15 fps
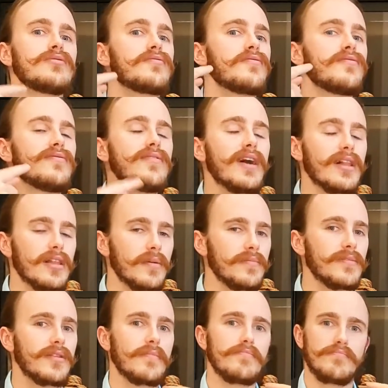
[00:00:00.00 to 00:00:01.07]

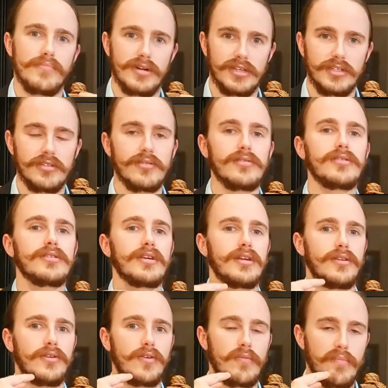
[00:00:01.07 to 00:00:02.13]
developed the muscles
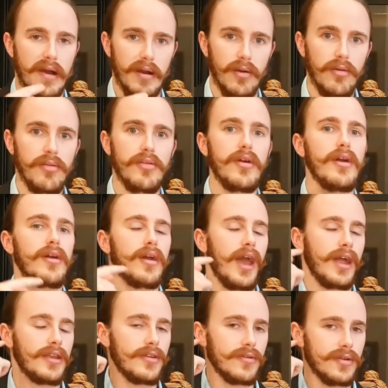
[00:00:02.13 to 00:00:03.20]
in your mouth
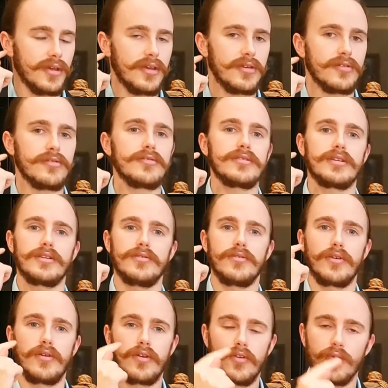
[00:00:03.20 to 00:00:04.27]
and your ears, and
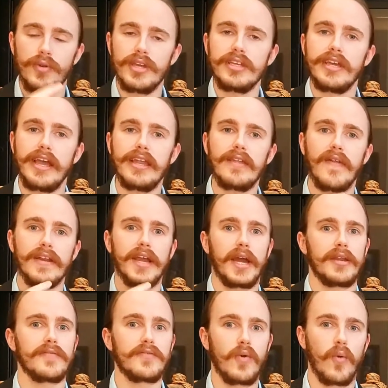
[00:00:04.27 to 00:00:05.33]
you created that
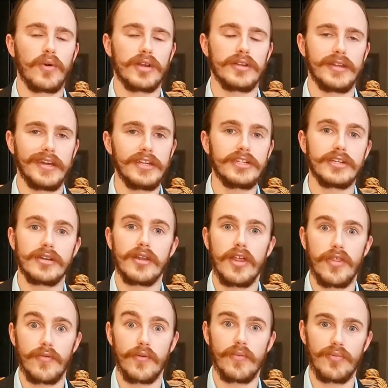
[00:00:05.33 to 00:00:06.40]
kind of coordination
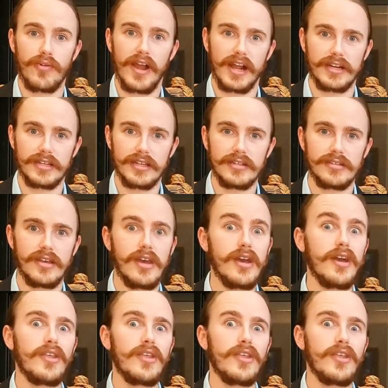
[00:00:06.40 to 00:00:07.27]
through practice,